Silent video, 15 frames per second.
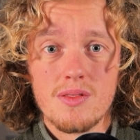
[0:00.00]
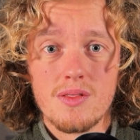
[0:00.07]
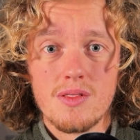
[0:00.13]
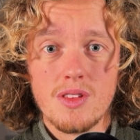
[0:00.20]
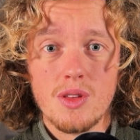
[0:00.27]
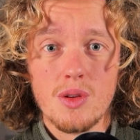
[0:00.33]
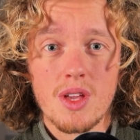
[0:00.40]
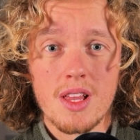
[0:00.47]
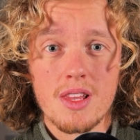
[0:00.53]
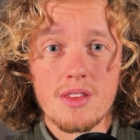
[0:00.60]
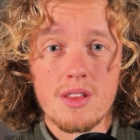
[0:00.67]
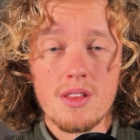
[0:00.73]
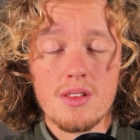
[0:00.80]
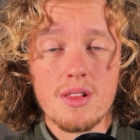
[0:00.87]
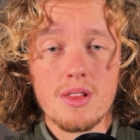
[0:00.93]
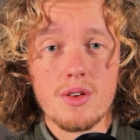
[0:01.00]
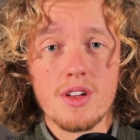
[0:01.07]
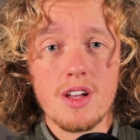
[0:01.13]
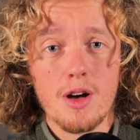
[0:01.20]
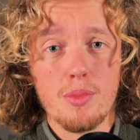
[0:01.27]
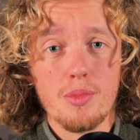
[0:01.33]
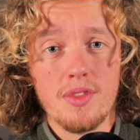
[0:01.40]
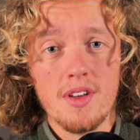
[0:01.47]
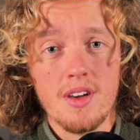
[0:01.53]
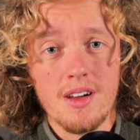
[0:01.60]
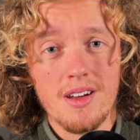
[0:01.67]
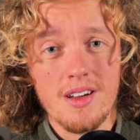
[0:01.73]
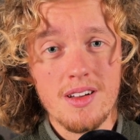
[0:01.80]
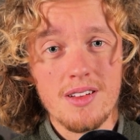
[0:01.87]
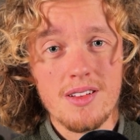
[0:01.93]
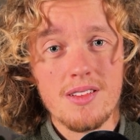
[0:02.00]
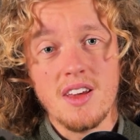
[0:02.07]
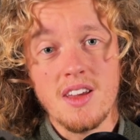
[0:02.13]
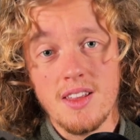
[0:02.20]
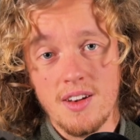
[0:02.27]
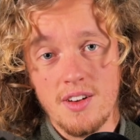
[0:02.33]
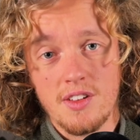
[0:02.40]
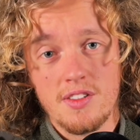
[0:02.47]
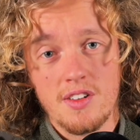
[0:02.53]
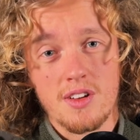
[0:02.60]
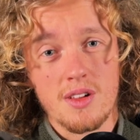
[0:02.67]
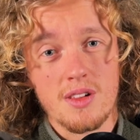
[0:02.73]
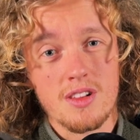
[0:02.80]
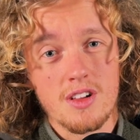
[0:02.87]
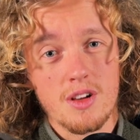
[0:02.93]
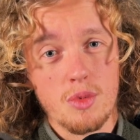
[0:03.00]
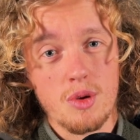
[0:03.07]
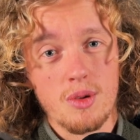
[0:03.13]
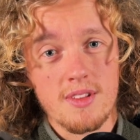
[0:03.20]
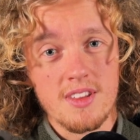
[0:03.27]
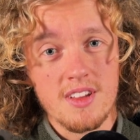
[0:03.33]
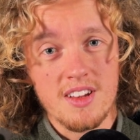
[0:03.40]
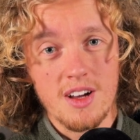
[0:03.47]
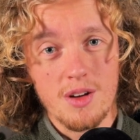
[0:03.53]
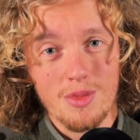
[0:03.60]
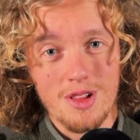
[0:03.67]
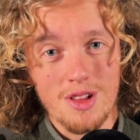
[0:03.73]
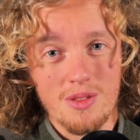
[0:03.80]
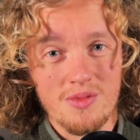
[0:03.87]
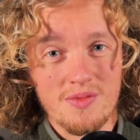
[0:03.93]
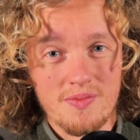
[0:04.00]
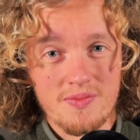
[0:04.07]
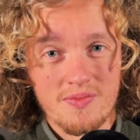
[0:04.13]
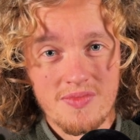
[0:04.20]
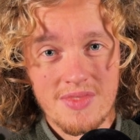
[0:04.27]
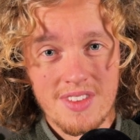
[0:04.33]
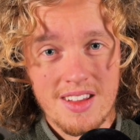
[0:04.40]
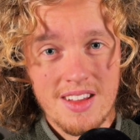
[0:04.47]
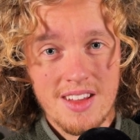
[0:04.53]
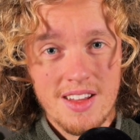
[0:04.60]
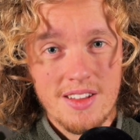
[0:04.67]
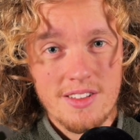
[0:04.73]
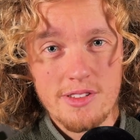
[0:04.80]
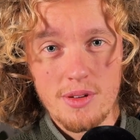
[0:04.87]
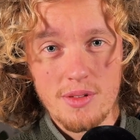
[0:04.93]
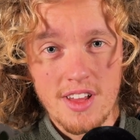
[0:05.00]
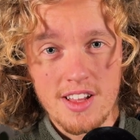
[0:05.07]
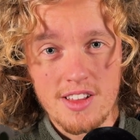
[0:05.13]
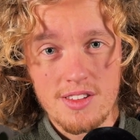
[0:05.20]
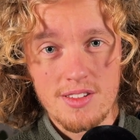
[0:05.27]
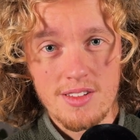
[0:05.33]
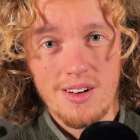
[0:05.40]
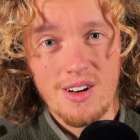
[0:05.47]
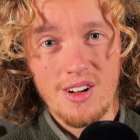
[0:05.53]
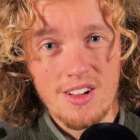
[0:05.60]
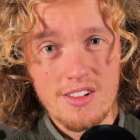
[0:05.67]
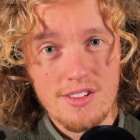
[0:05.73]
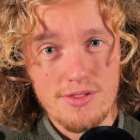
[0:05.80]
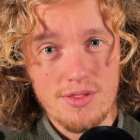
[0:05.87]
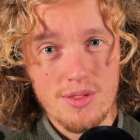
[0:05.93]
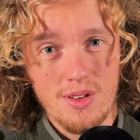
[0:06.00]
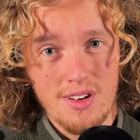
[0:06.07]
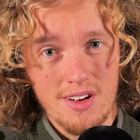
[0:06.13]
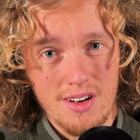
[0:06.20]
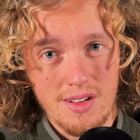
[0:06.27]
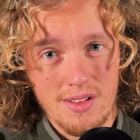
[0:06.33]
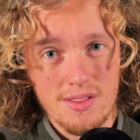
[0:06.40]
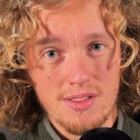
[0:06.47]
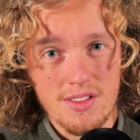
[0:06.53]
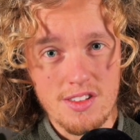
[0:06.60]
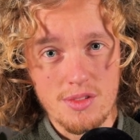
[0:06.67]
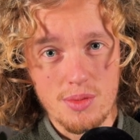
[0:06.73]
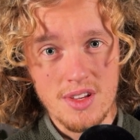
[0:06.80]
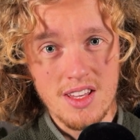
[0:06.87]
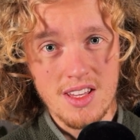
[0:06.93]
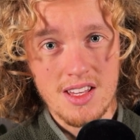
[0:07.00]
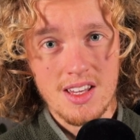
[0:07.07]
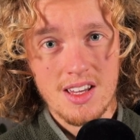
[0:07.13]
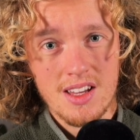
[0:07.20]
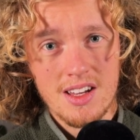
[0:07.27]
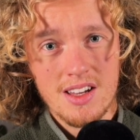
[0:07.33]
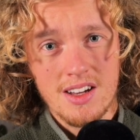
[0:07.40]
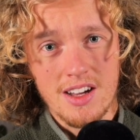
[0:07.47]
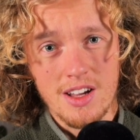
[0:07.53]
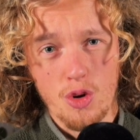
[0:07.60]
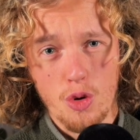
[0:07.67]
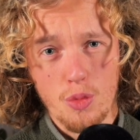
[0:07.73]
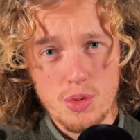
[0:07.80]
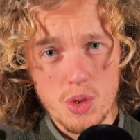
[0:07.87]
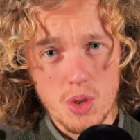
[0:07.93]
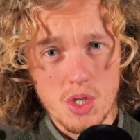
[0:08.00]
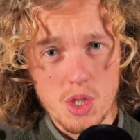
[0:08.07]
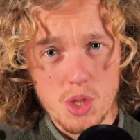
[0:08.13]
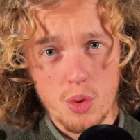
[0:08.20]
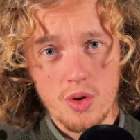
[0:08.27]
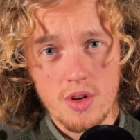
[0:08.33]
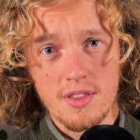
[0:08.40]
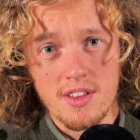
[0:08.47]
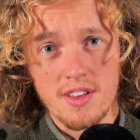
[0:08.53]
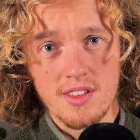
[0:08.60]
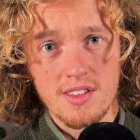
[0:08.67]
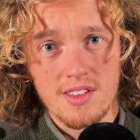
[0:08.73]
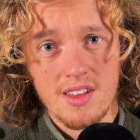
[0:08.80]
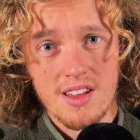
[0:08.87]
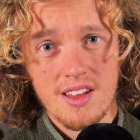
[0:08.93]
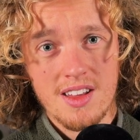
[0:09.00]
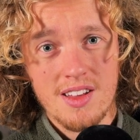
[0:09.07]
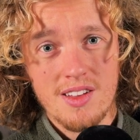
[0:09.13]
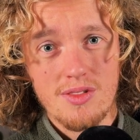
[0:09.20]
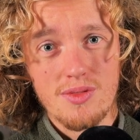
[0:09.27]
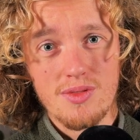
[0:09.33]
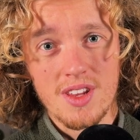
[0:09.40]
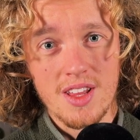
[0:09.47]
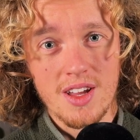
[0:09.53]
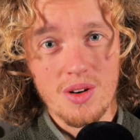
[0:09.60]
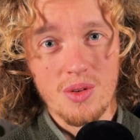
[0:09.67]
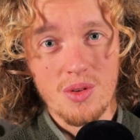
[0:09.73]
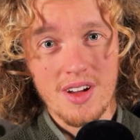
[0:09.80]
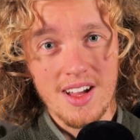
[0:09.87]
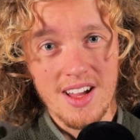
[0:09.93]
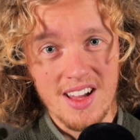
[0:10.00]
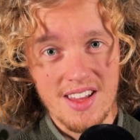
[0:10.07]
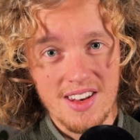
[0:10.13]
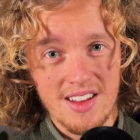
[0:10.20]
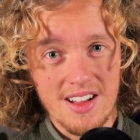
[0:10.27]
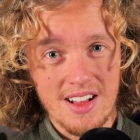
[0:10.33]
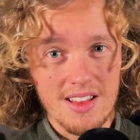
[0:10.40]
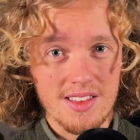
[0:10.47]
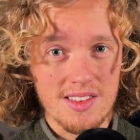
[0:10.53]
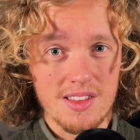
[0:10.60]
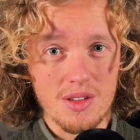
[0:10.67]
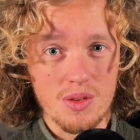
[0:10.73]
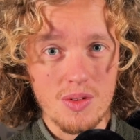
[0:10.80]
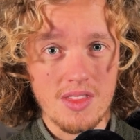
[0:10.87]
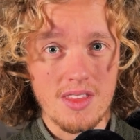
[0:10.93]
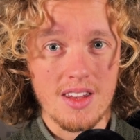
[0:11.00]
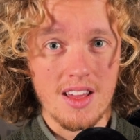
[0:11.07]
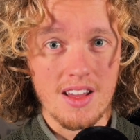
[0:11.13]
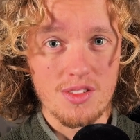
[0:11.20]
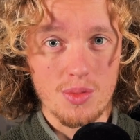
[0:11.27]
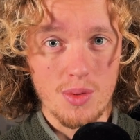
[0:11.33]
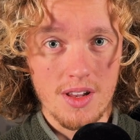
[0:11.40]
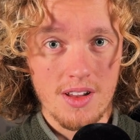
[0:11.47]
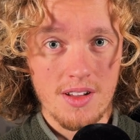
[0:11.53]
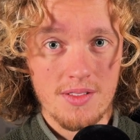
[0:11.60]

you can look up the Inner Circle community down below. So that's all for this week. I hope you enjoy this video, and I'll see you in the next one.